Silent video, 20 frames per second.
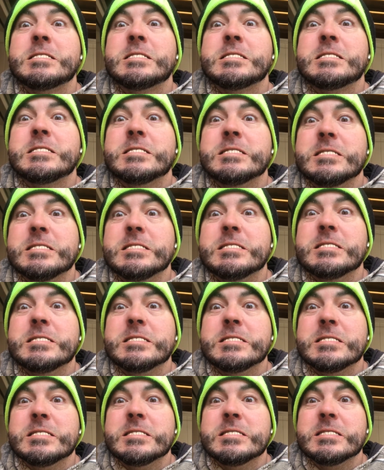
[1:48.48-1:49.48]

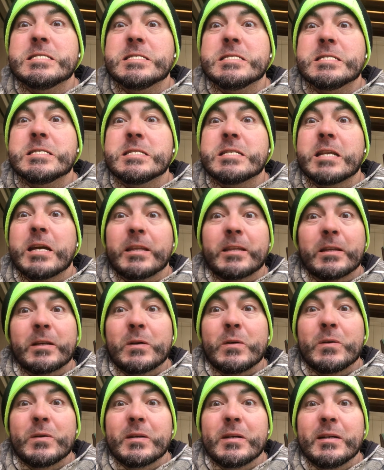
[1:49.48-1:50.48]
Nothing
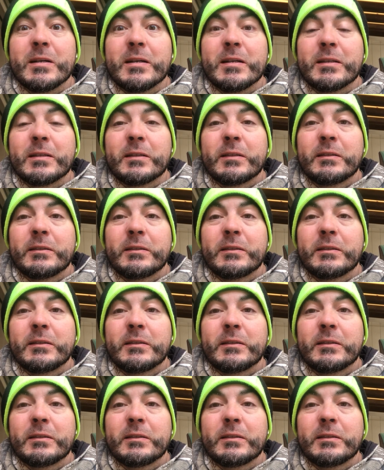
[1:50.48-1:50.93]
going on.